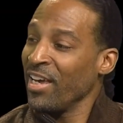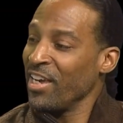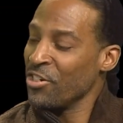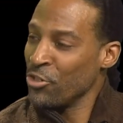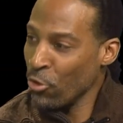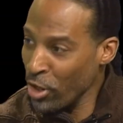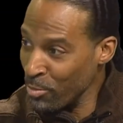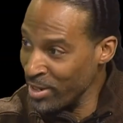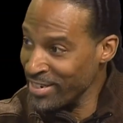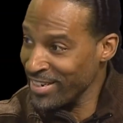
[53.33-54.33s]
and joining
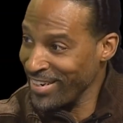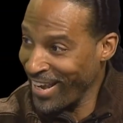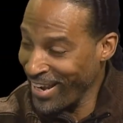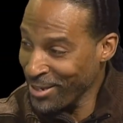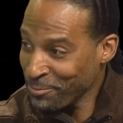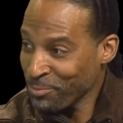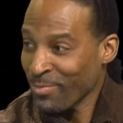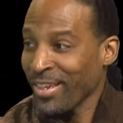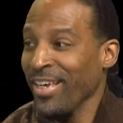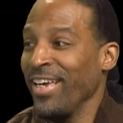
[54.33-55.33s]
me today
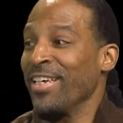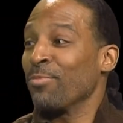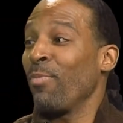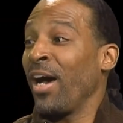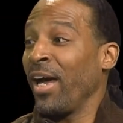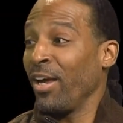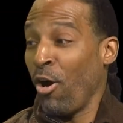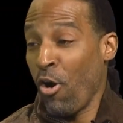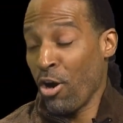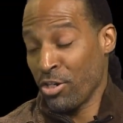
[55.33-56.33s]
is my
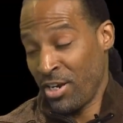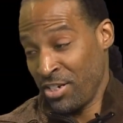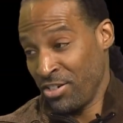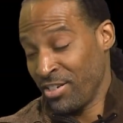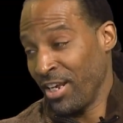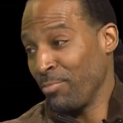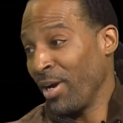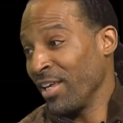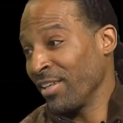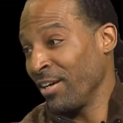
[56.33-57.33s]

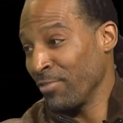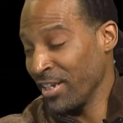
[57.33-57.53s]
lovely